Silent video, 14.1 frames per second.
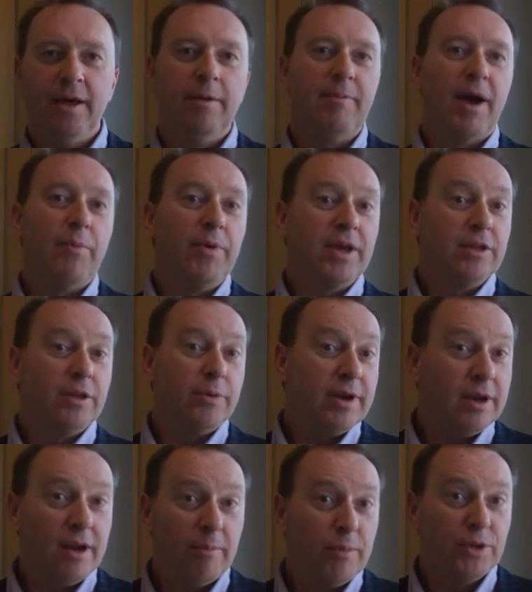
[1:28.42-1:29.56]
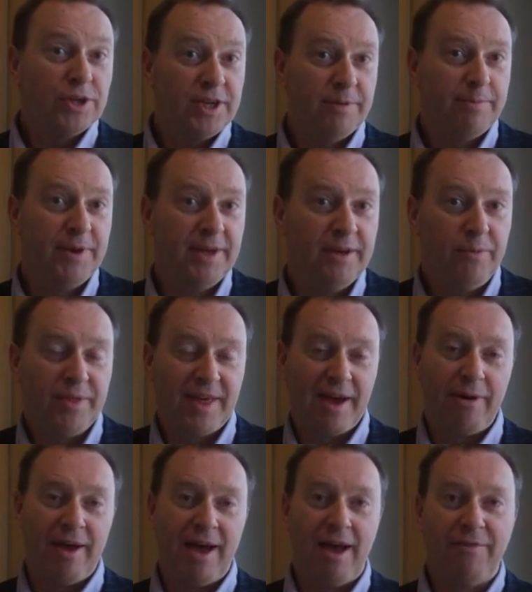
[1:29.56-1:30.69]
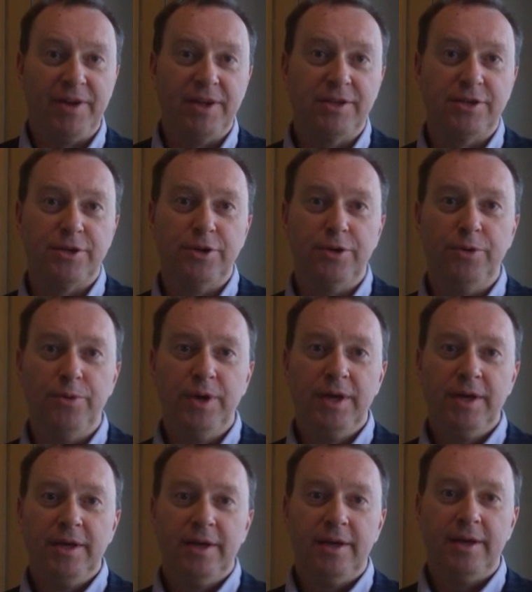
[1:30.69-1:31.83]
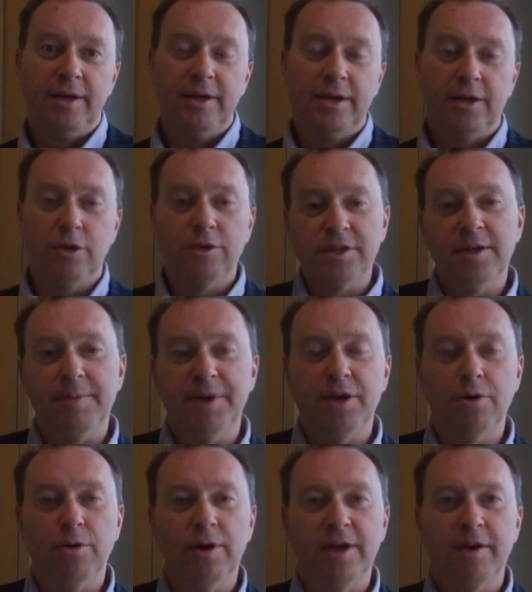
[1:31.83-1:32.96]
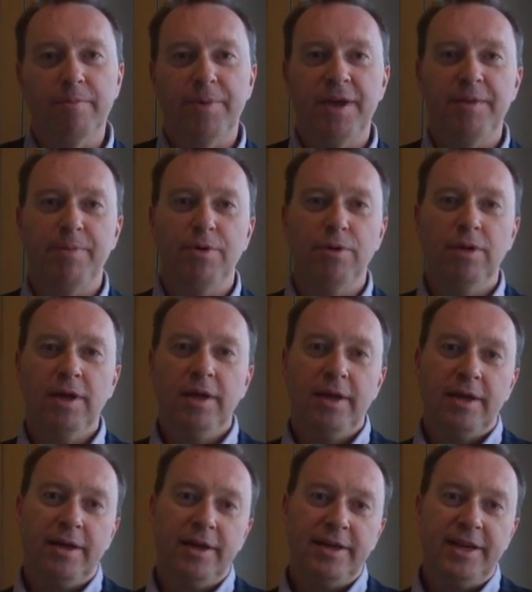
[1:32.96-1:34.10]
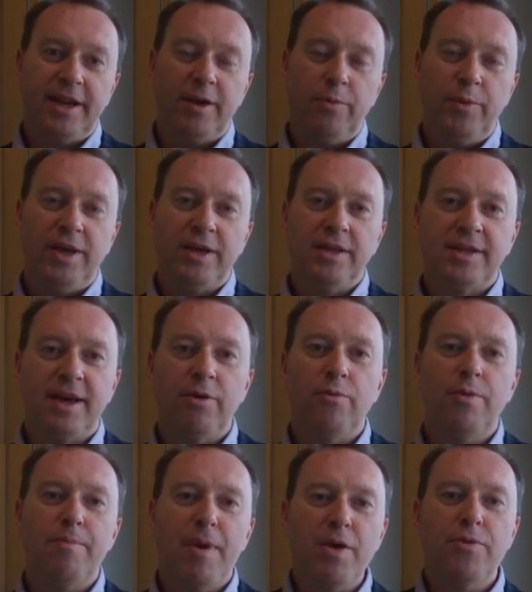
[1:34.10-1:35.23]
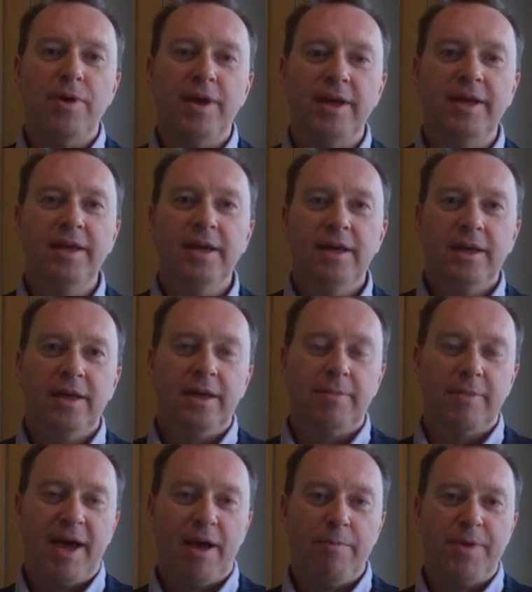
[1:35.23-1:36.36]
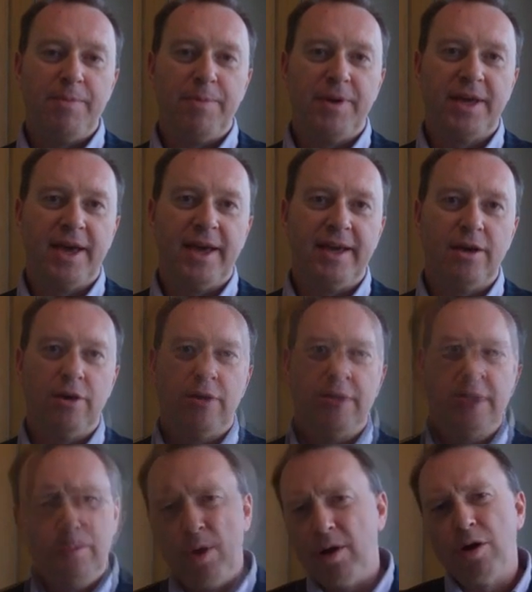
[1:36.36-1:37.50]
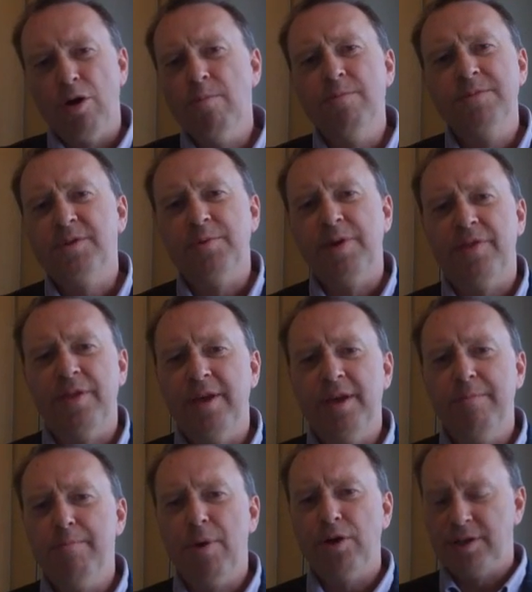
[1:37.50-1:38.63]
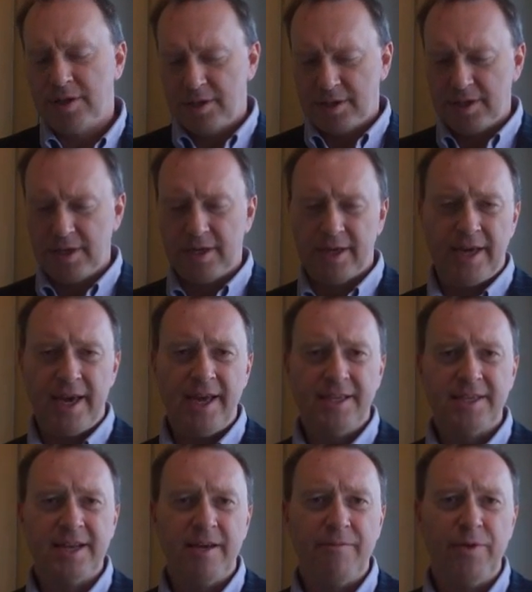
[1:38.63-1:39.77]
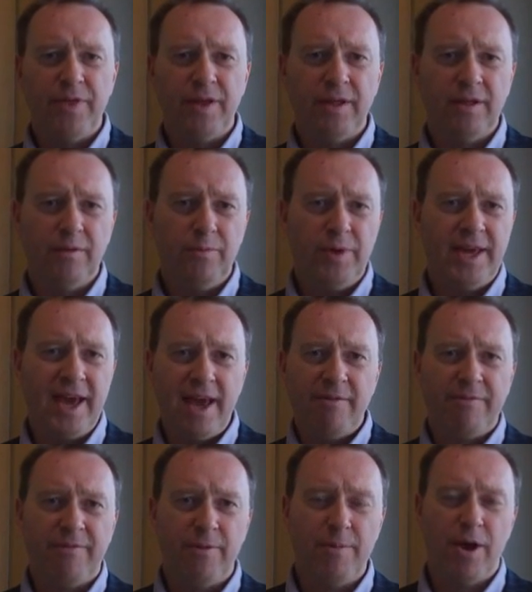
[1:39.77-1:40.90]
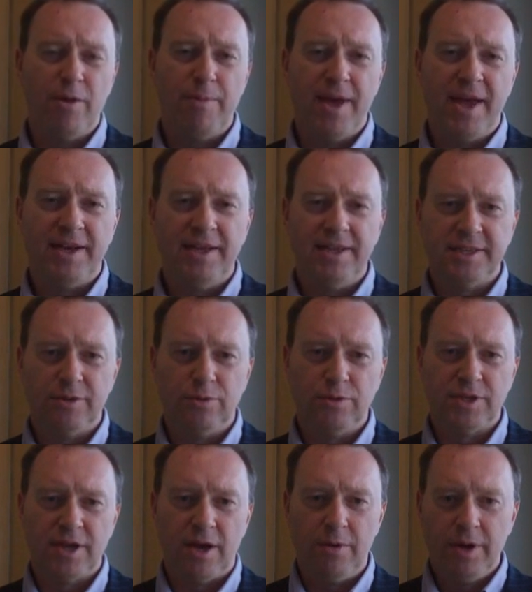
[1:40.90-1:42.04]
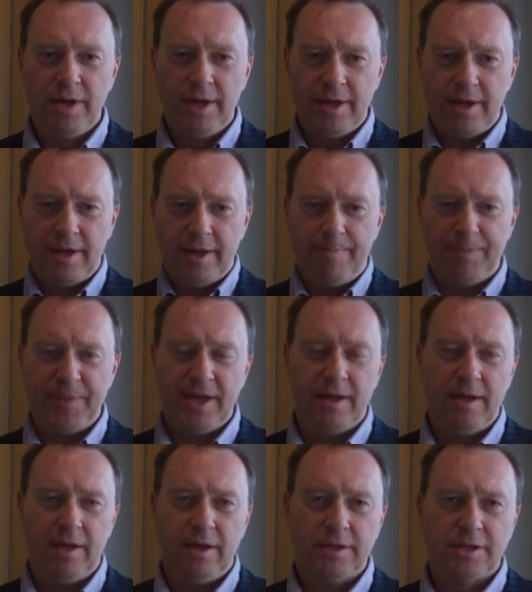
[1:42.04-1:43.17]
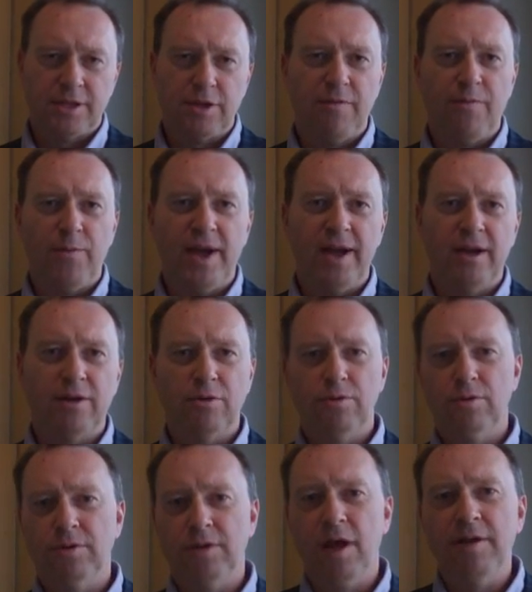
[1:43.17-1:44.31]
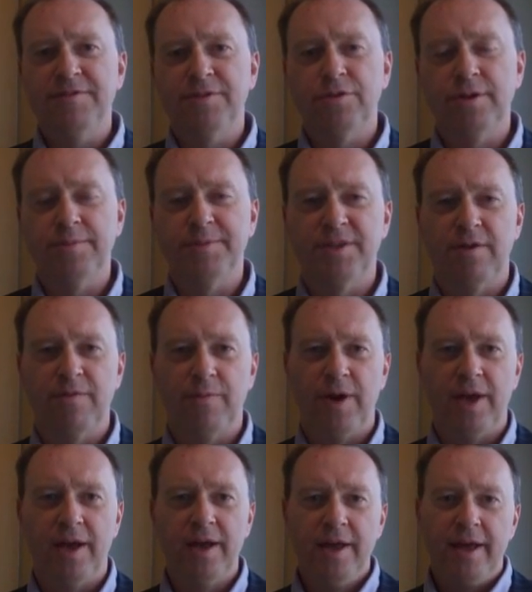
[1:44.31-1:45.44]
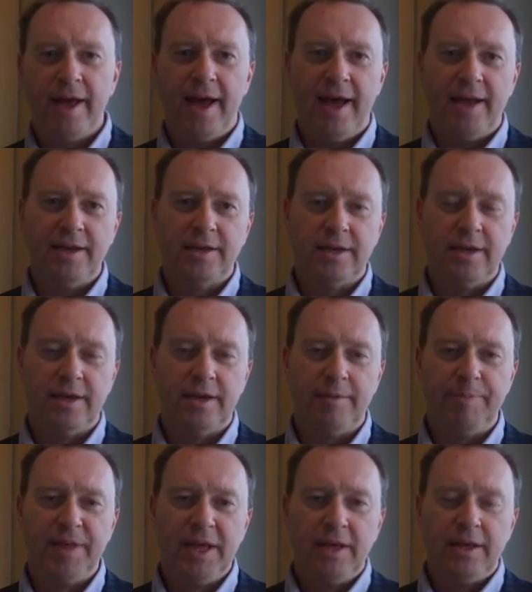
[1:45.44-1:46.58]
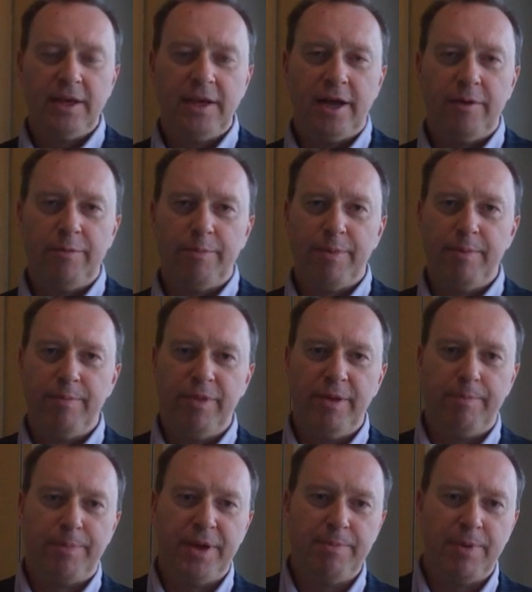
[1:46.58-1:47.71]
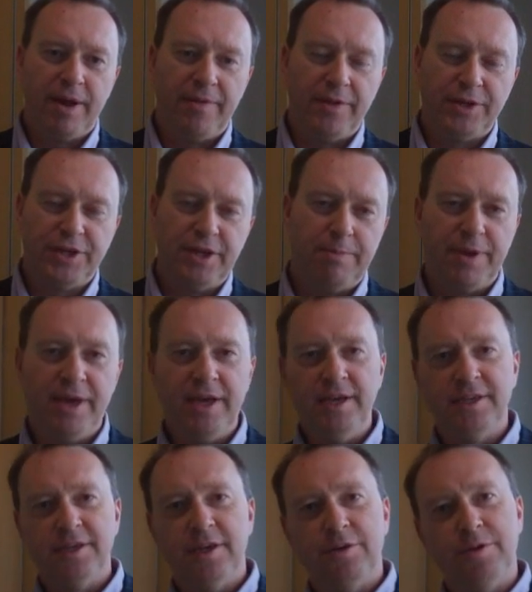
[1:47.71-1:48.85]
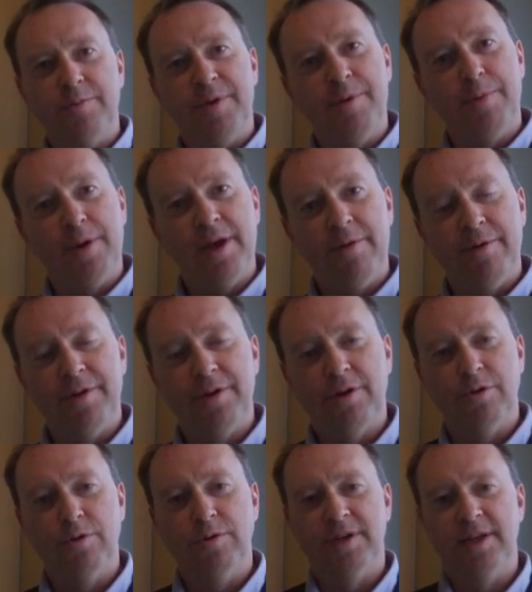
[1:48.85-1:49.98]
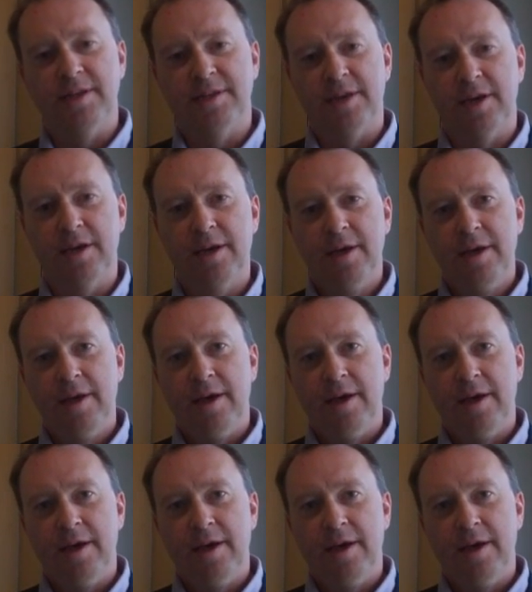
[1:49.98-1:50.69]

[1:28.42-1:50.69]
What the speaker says: And we can do it a lot more cheaply without having to constantly be calling on people. You know, we can tell remotely how people are getting on. What comes with the monitors and kit and everything that we get from HomeEd is also a software called Livestream software, and you know, the people at the GP surgery, people here at the call centre